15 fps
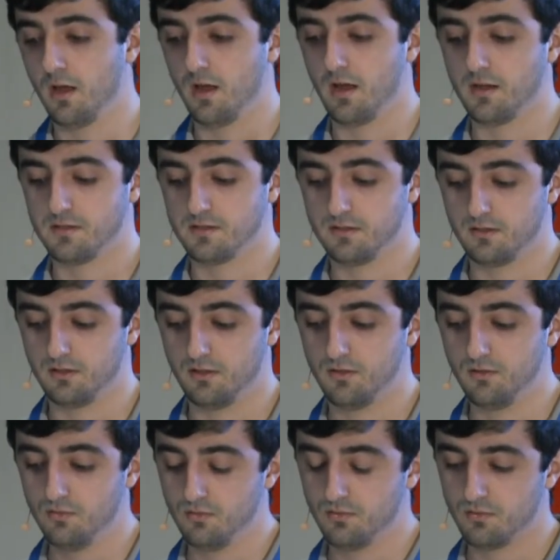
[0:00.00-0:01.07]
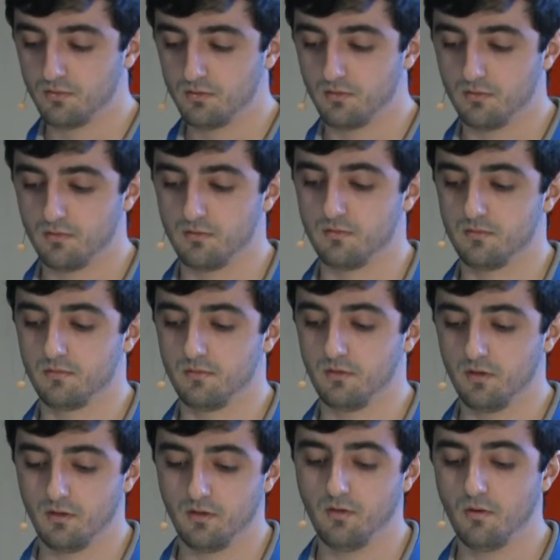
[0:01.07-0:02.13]
and you
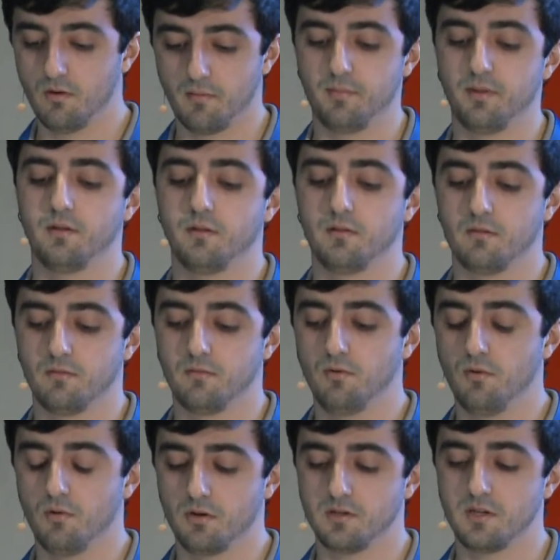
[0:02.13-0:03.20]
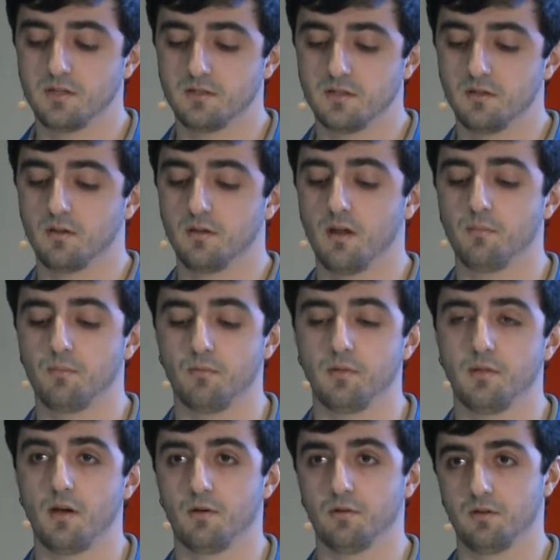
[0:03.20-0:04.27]
are testing an app
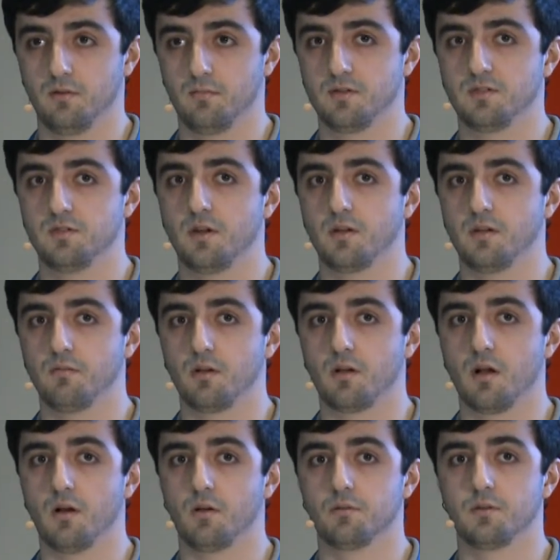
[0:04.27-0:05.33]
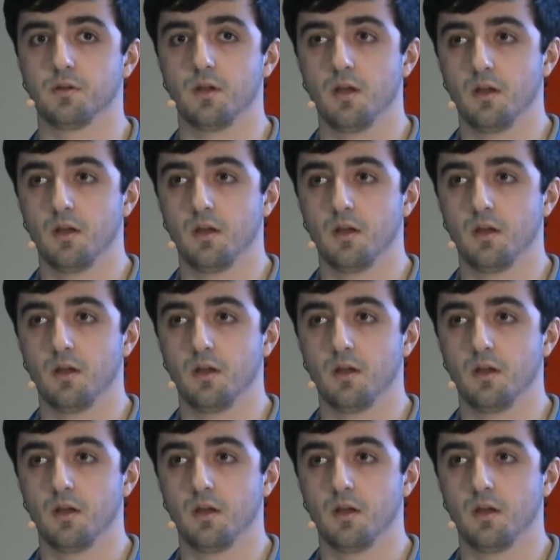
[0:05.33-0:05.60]
without administrative account,